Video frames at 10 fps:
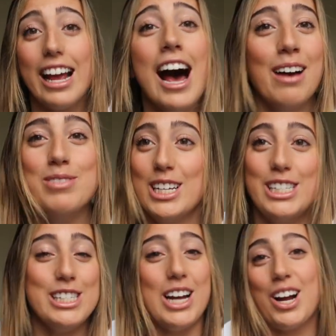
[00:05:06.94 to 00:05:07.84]
Like, I'm
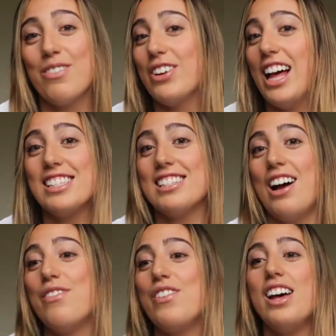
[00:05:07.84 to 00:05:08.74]
such a sucker for that
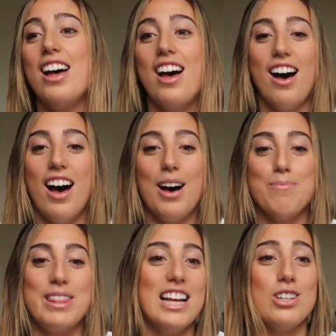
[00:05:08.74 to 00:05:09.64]
stuff.
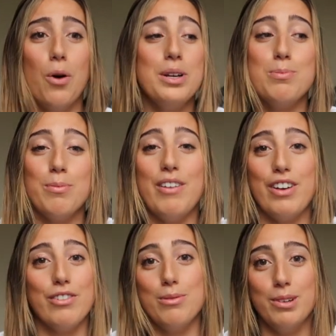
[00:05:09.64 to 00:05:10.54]
Um, but that's always been my
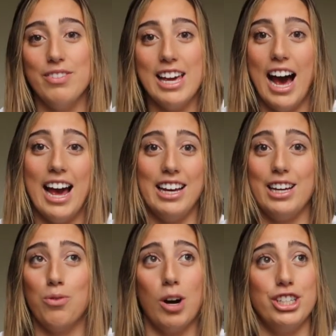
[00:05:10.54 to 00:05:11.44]
favorite movie. I
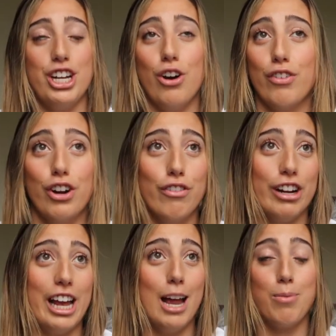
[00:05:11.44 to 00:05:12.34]
could watch it over and over
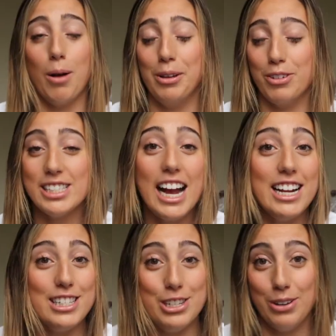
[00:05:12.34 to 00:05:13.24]
again, probably recite
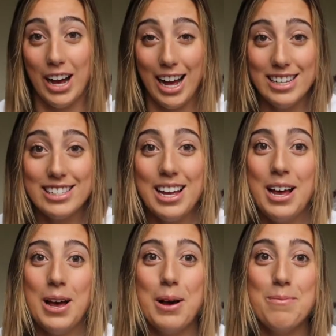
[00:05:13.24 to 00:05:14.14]
it to you guys.
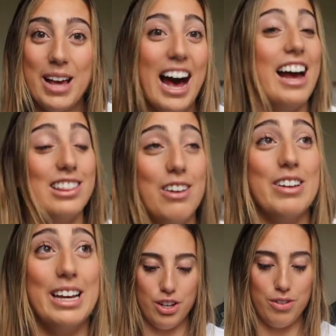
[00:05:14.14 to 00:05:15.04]
But yeah, I love
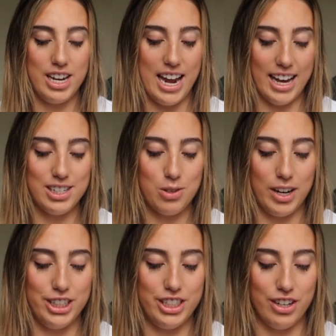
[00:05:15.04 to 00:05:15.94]
it. So the next
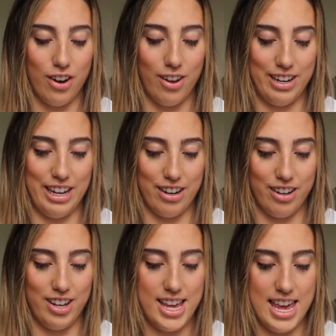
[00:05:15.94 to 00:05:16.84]
question on
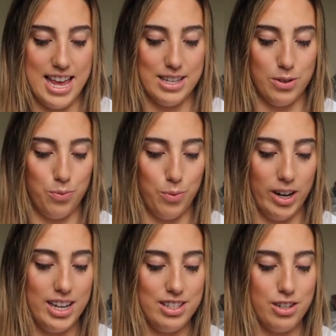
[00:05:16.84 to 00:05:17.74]
here is
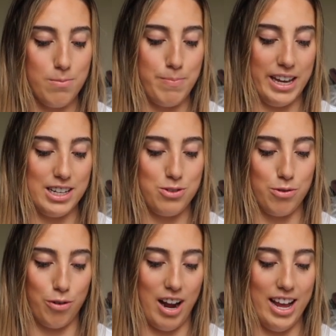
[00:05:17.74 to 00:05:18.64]
what is your biggest
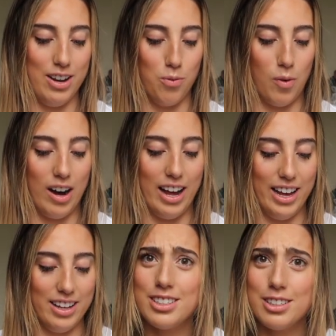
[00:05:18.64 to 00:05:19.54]
regret and
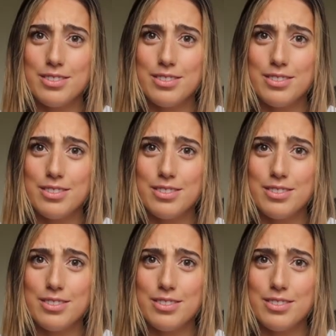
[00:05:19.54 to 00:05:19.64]
why?